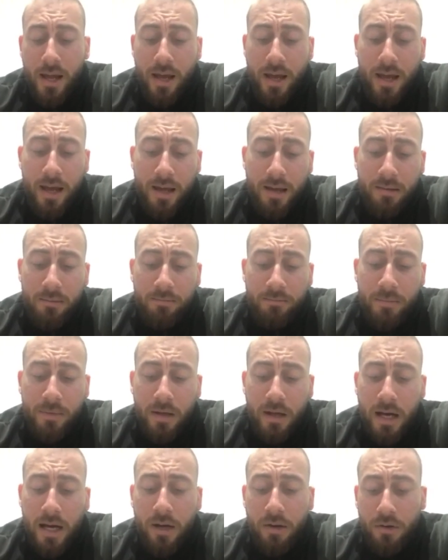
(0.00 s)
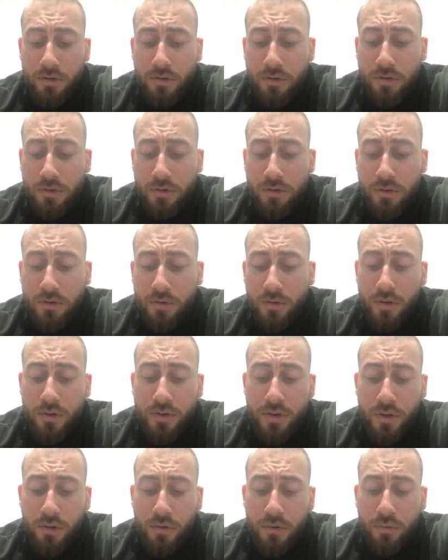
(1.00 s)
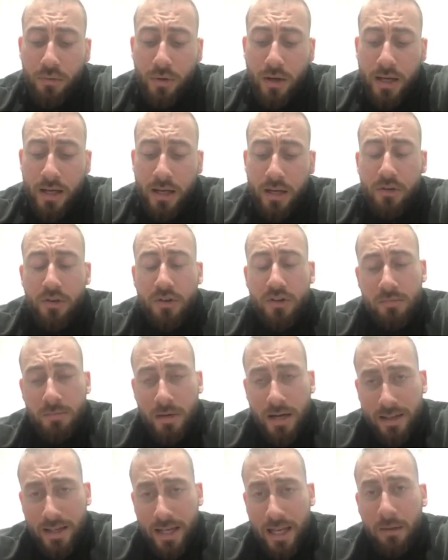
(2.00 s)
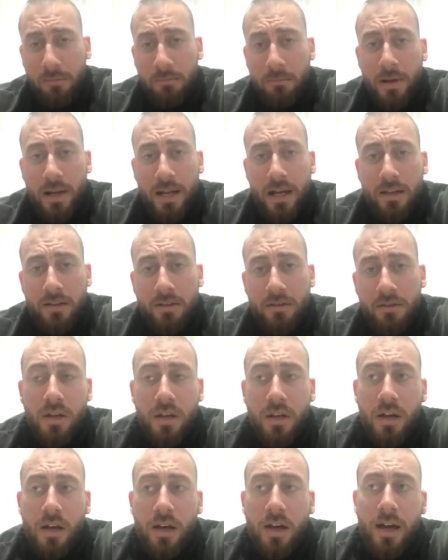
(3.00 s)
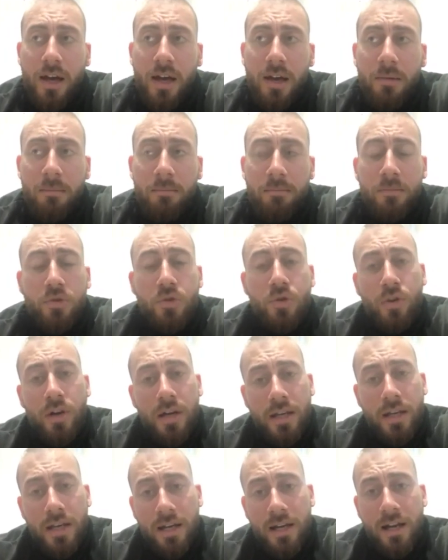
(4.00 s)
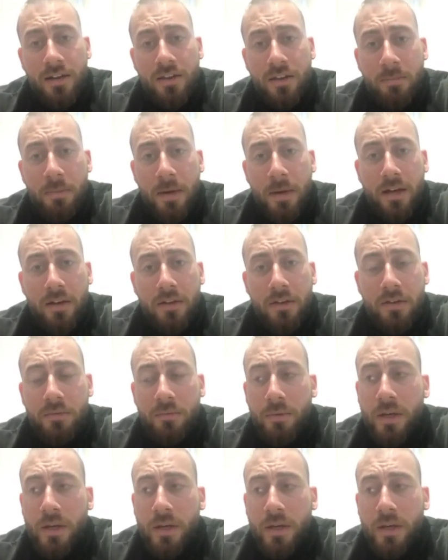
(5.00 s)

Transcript: I also do customized eating plans, training aspects.